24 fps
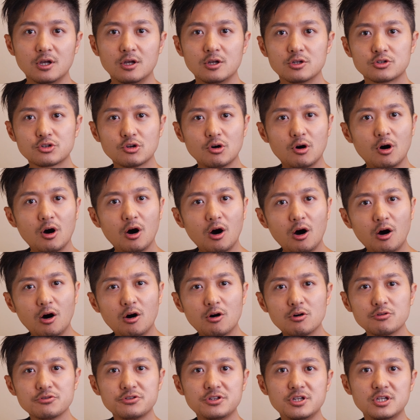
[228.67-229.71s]
So
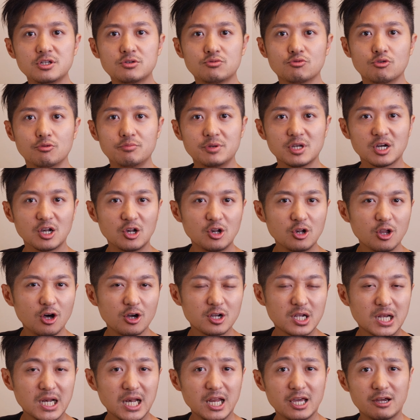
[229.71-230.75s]
all this will be a
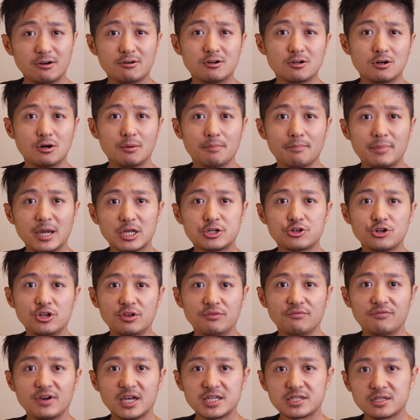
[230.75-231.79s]
lot clearer on Battery
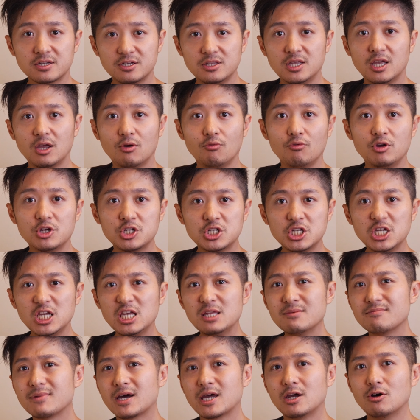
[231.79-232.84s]
Investor Day, which
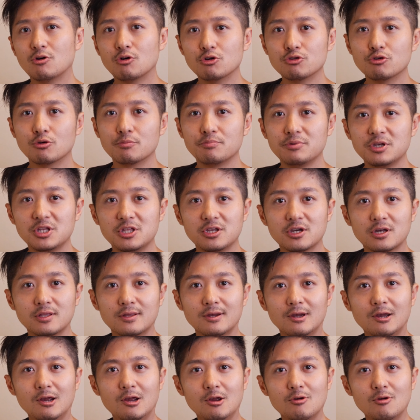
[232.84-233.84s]
in my own opinion